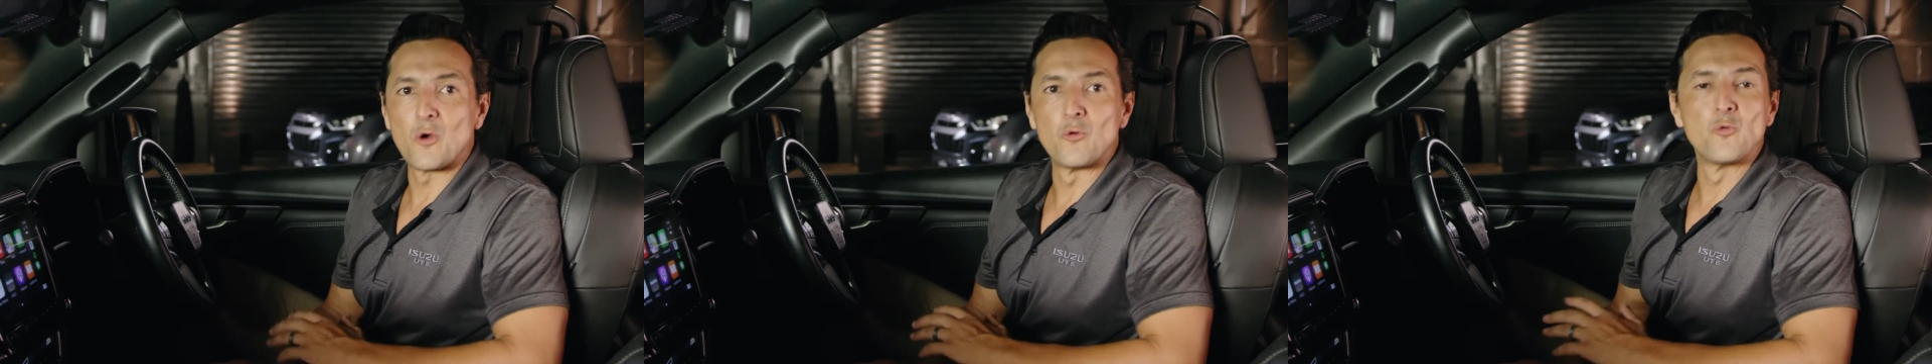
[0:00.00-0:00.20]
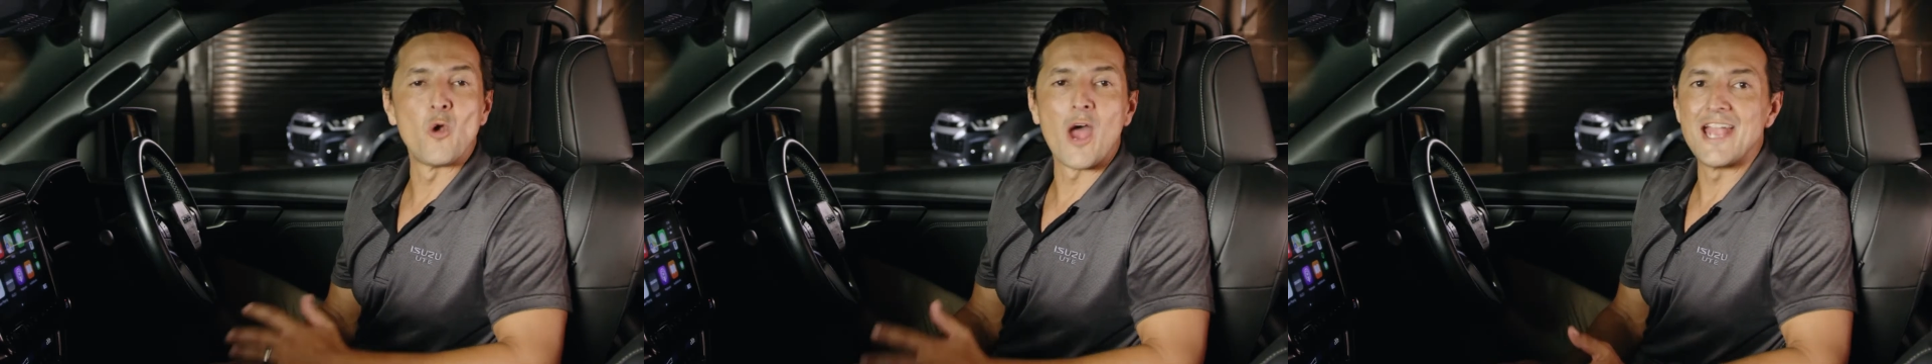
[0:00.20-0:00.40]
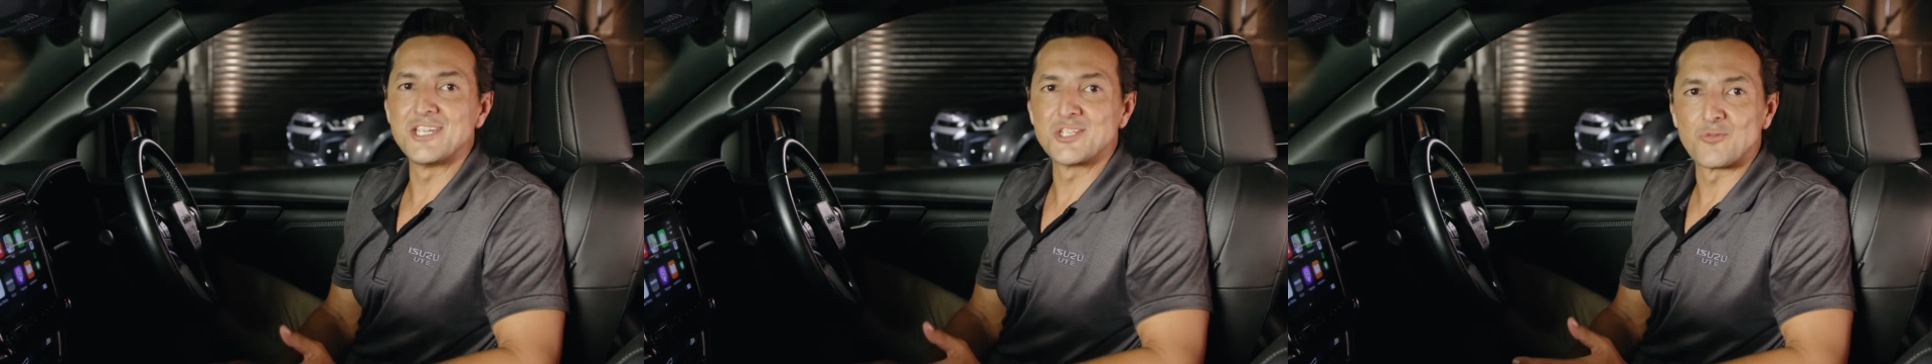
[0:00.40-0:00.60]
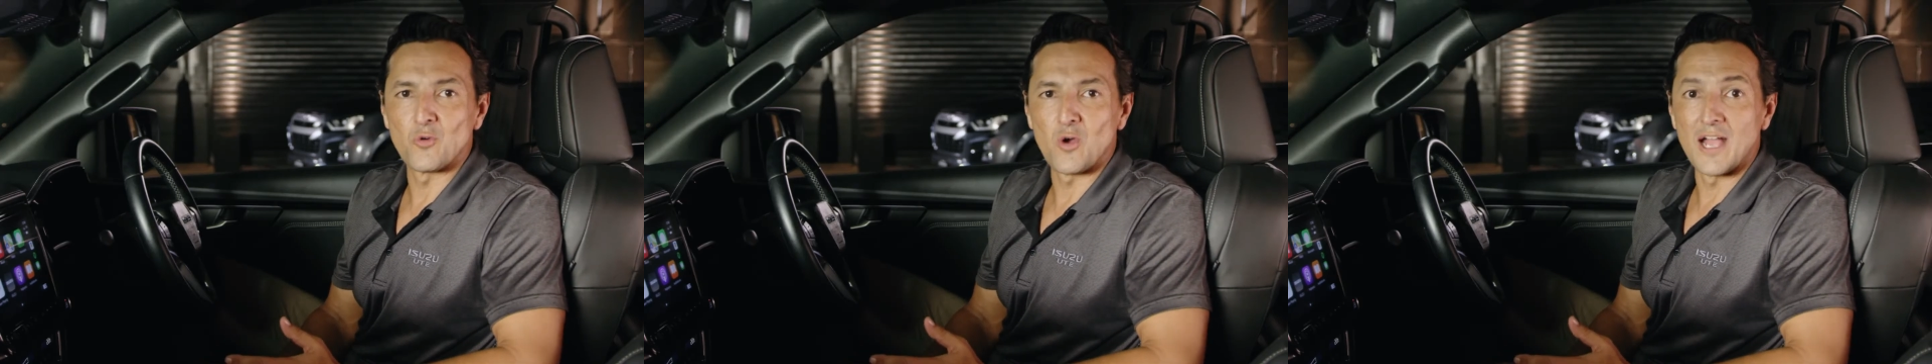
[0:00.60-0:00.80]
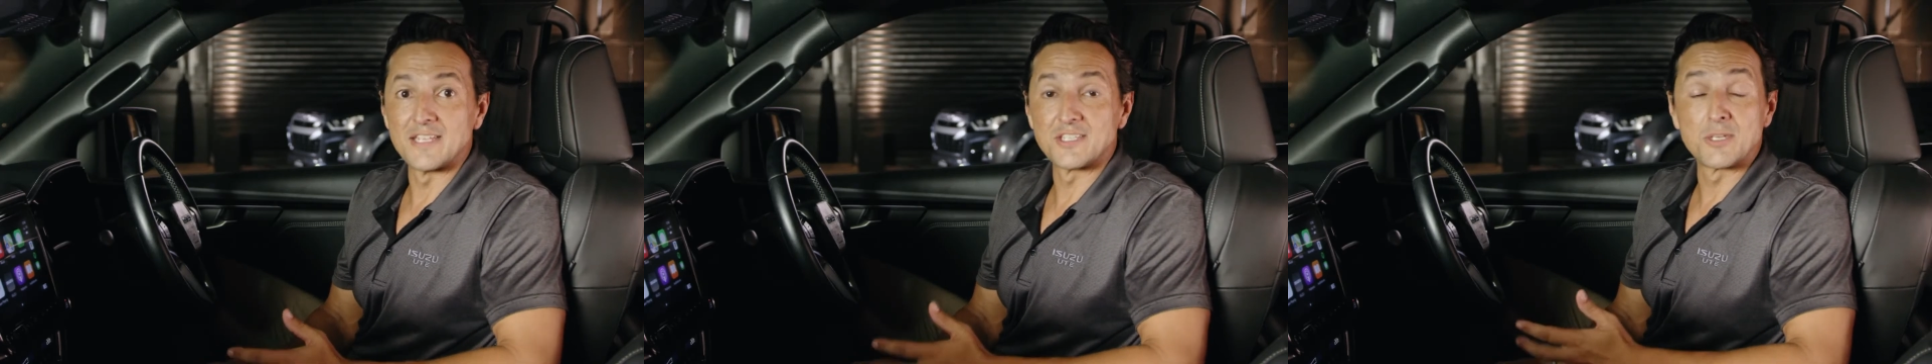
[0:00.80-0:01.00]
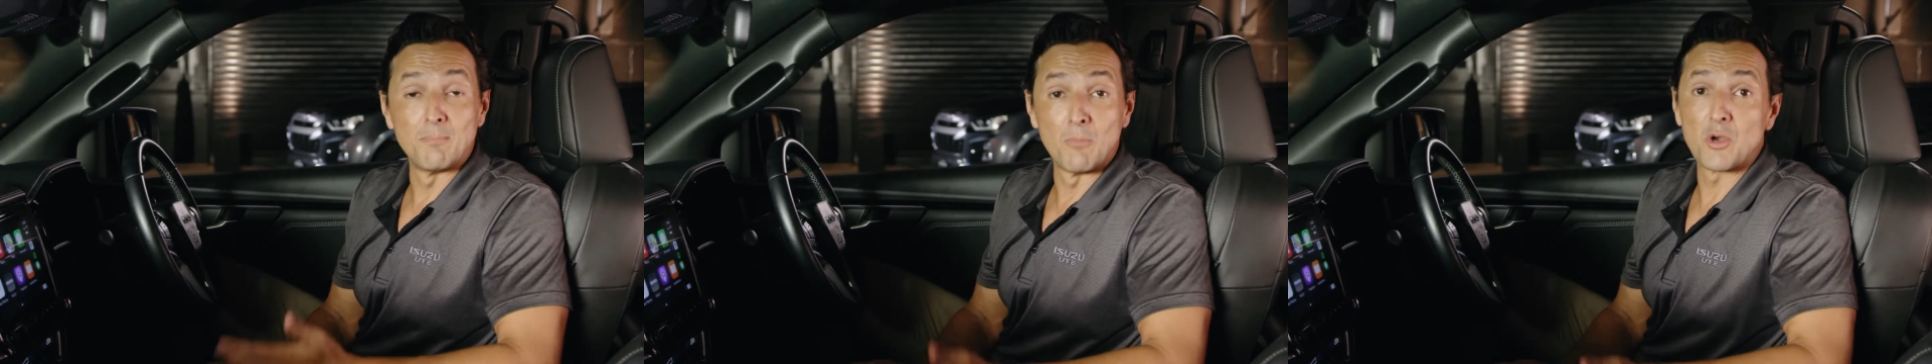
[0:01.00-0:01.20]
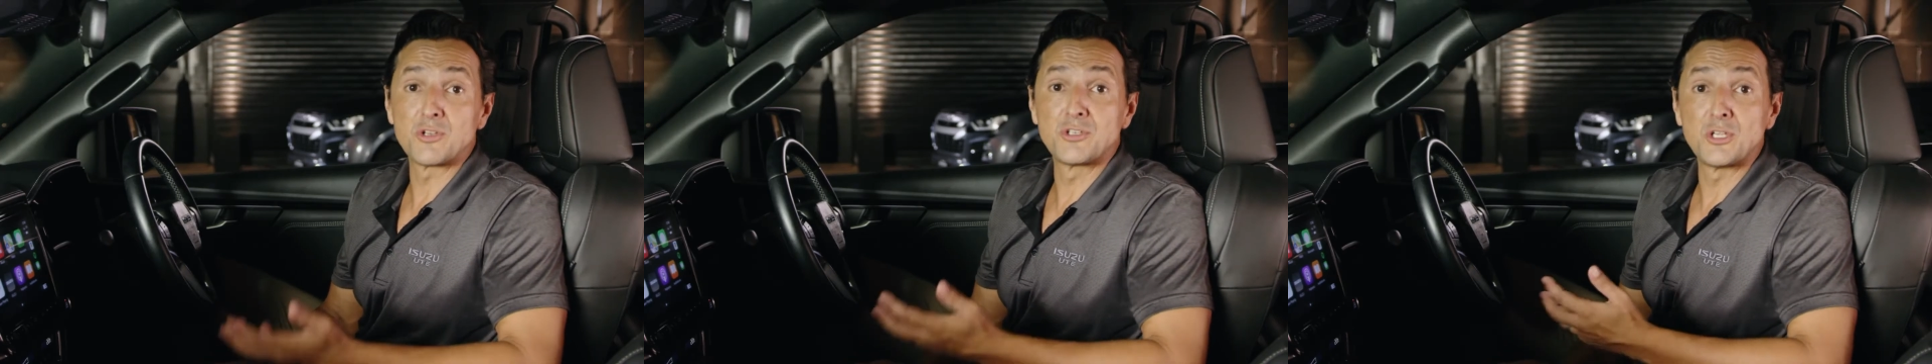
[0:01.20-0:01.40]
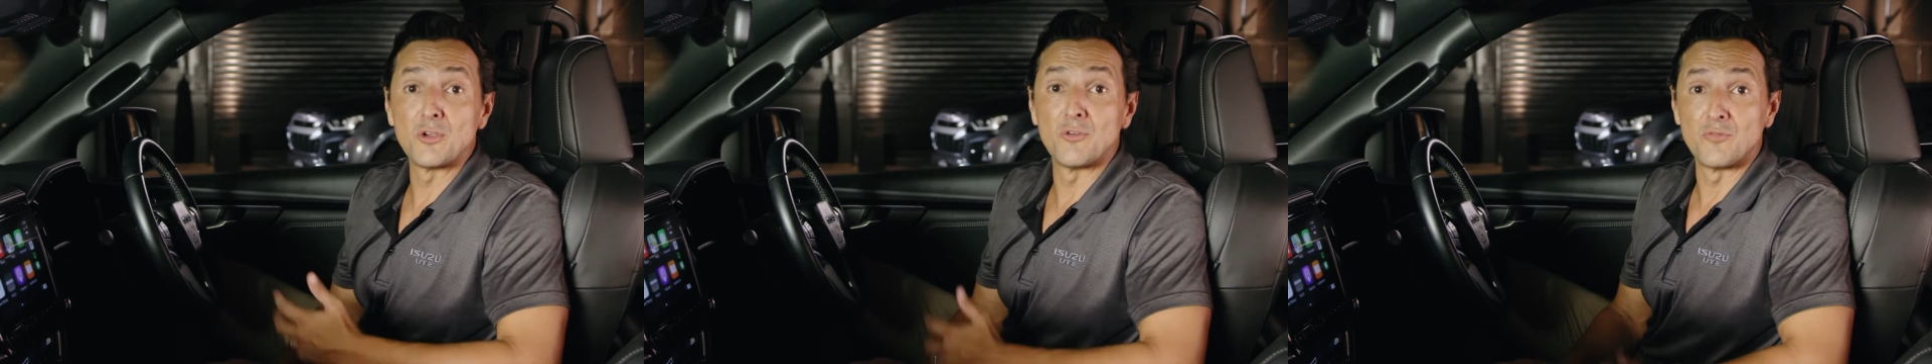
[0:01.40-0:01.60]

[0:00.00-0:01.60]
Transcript: a range of ways to monitor your